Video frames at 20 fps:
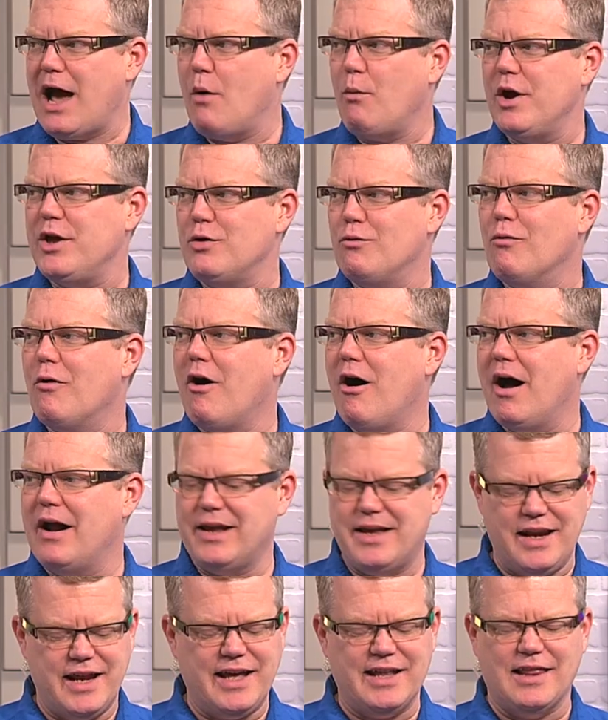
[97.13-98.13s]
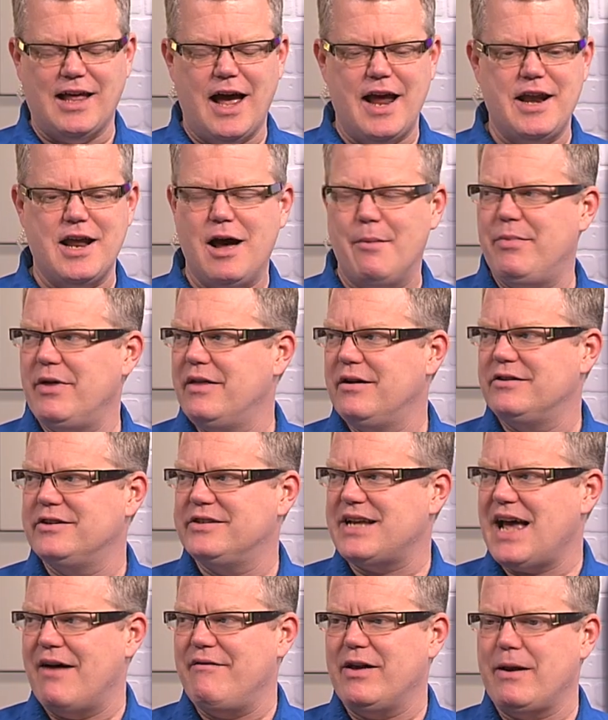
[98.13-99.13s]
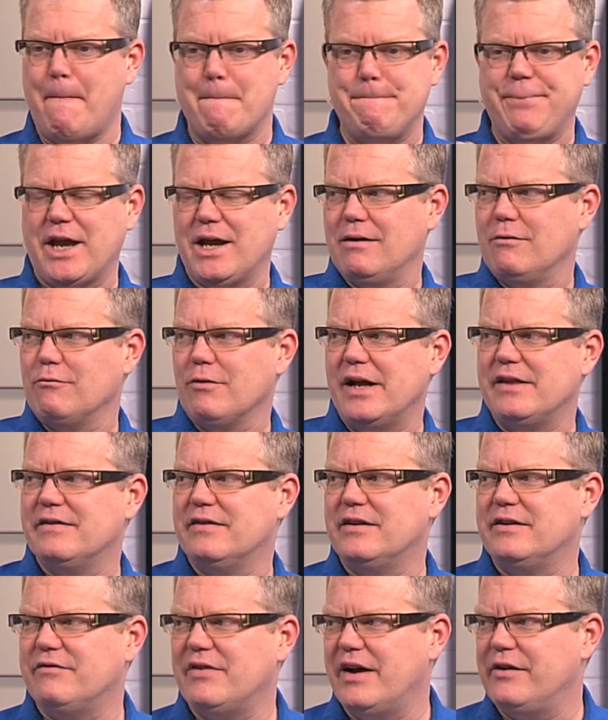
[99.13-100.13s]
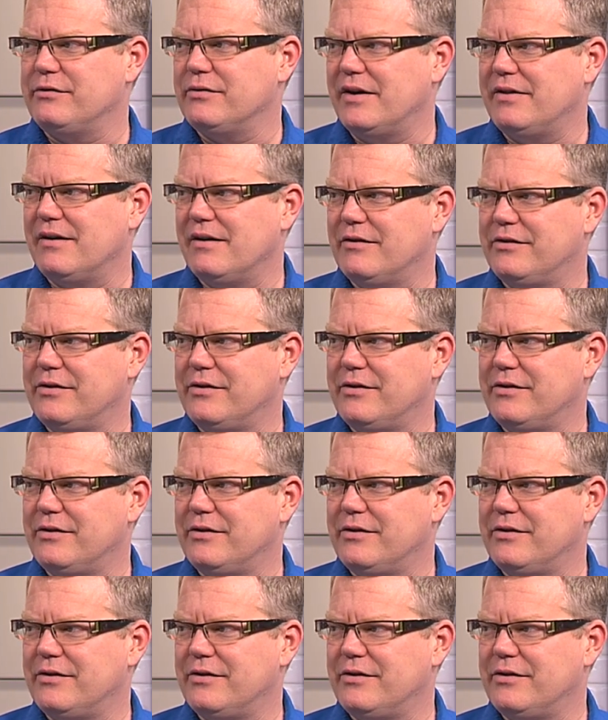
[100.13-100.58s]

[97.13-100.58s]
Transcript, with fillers: out what you want, getting it lined up, and then just having it right to the device right there.